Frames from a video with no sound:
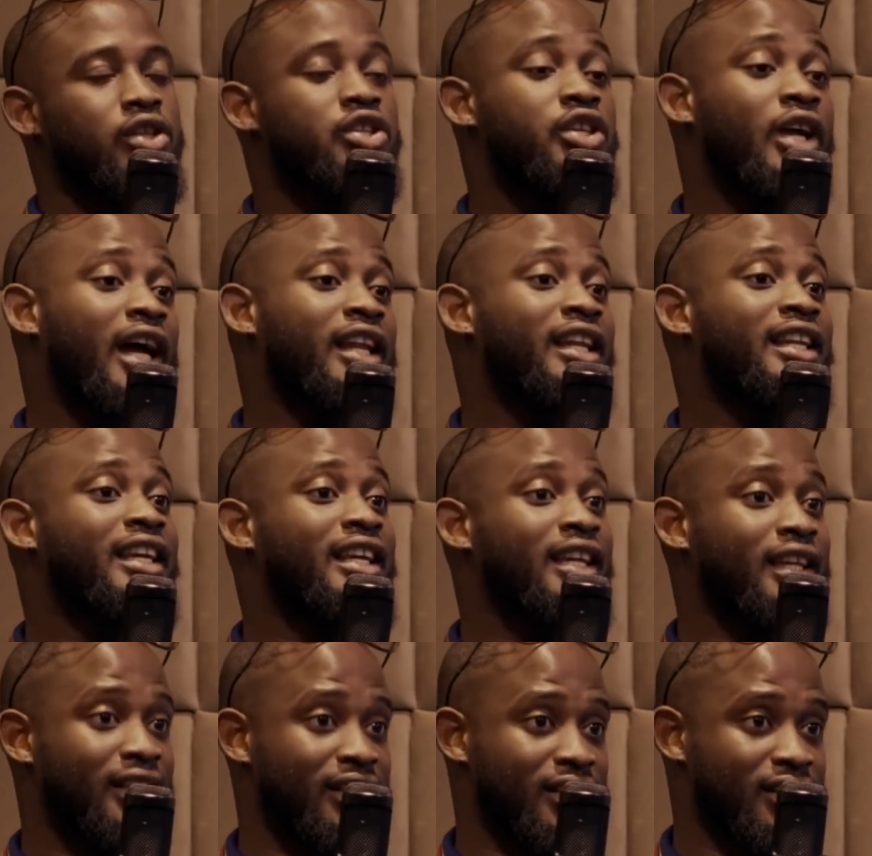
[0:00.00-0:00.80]
she had
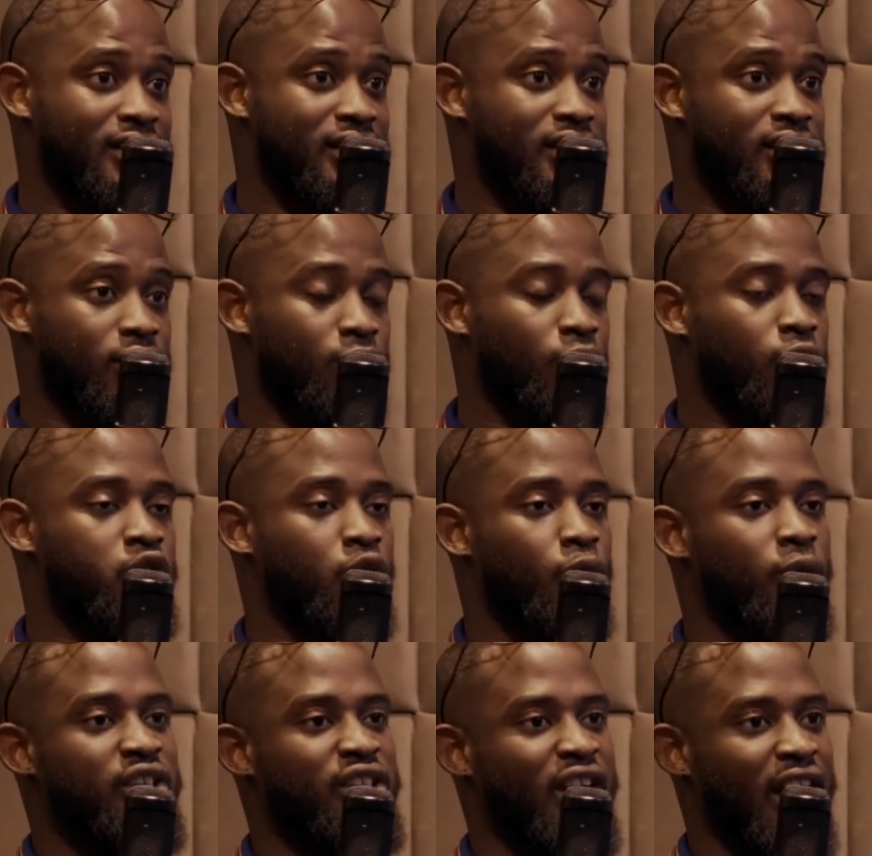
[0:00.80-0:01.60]
kids.
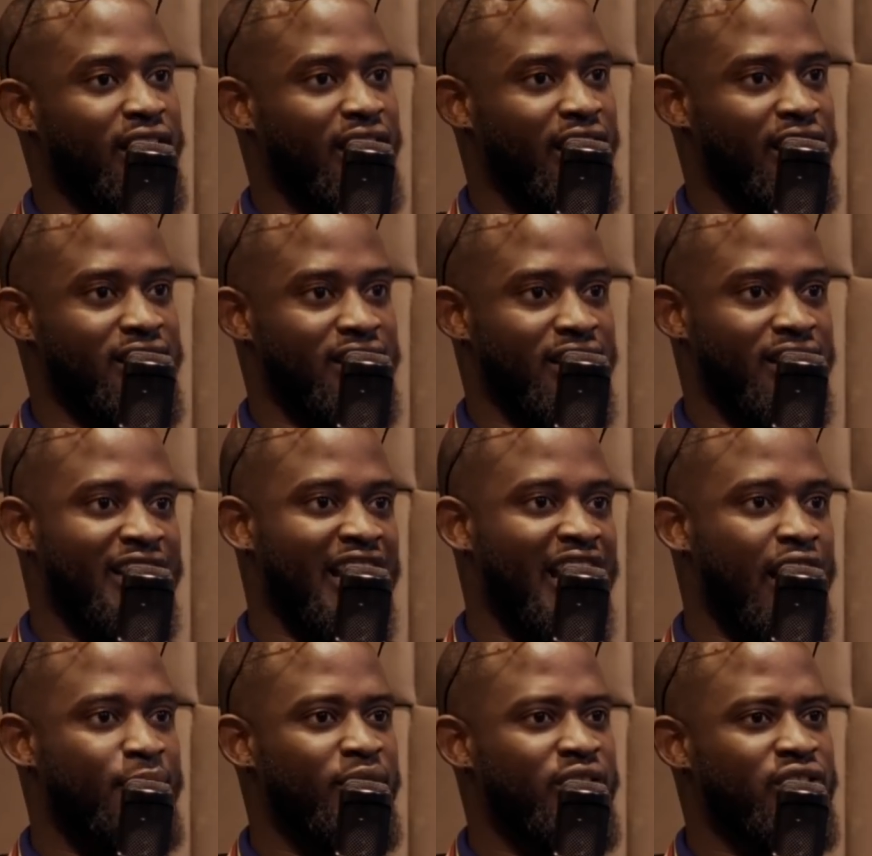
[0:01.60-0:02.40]
So when she had kids, the
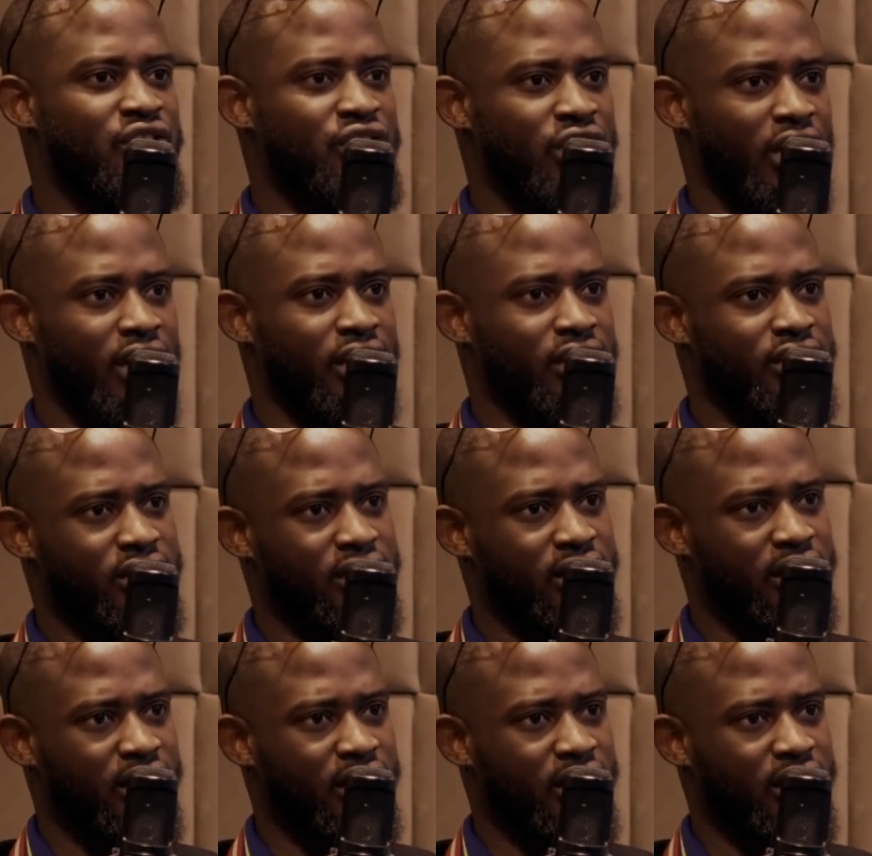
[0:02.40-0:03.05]
dynamics changed.